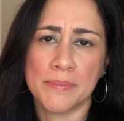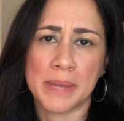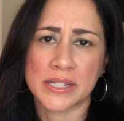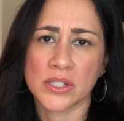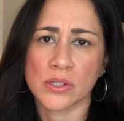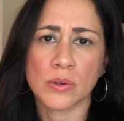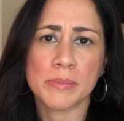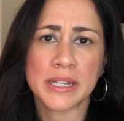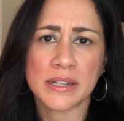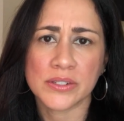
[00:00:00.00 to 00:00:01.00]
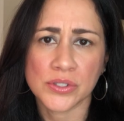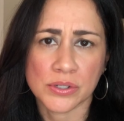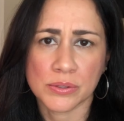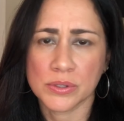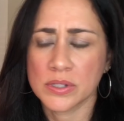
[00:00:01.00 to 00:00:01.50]
by so many
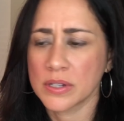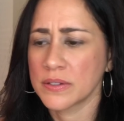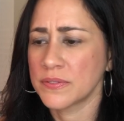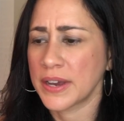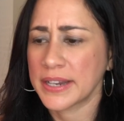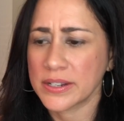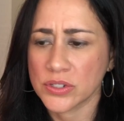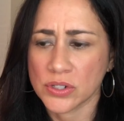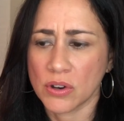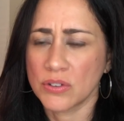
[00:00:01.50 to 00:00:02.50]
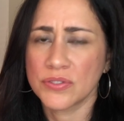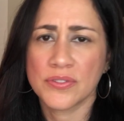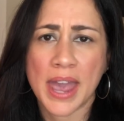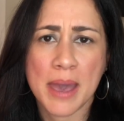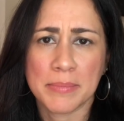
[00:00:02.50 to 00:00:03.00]
issues, financial,
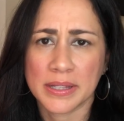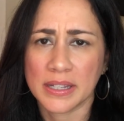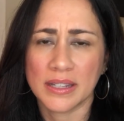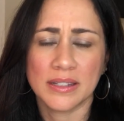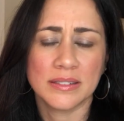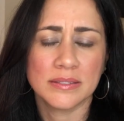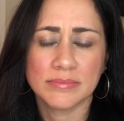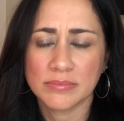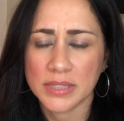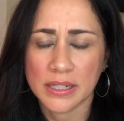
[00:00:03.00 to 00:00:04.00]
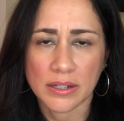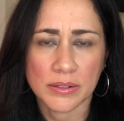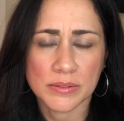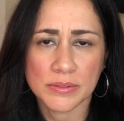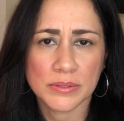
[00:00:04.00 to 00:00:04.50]
family,
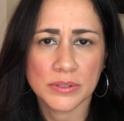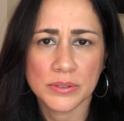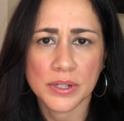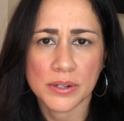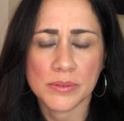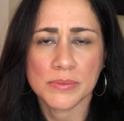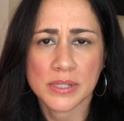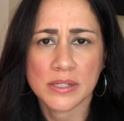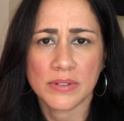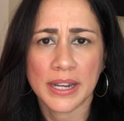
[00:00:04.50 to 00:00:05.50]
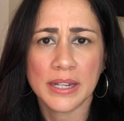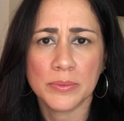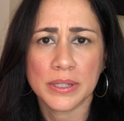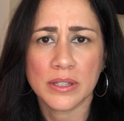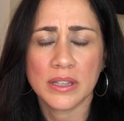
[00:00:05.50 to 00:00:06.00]
who knows, right?
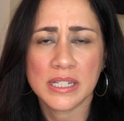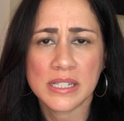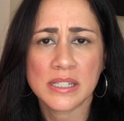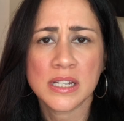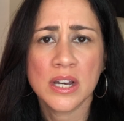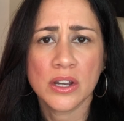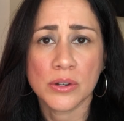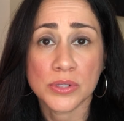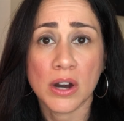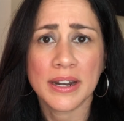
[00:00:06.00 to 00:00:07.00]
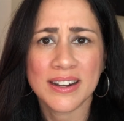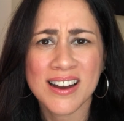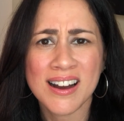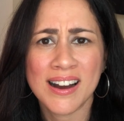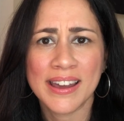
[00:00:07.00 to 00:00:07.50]
The list goes on and
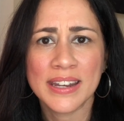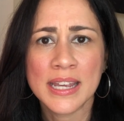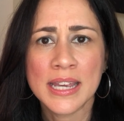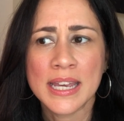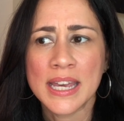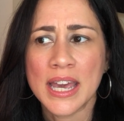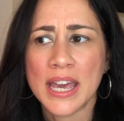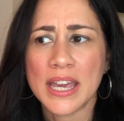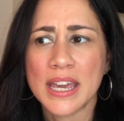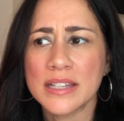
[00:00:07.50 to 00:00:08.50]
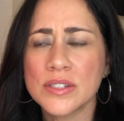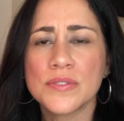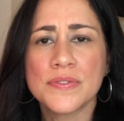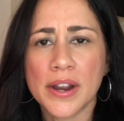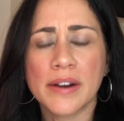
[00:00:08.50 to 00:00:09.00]
on. It's
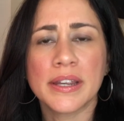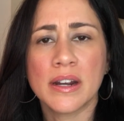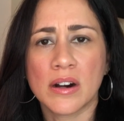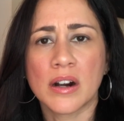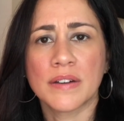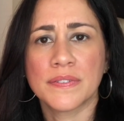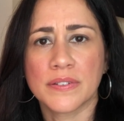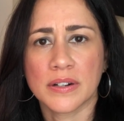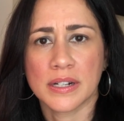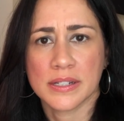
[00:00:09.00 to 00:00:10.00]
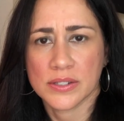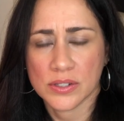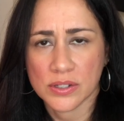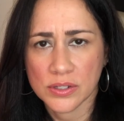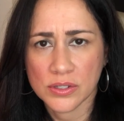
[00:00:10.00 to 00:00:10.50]
very hard for
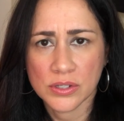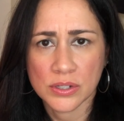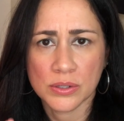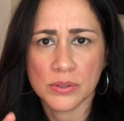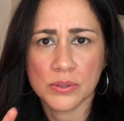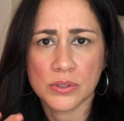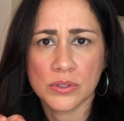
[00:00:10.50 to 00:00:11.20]
us to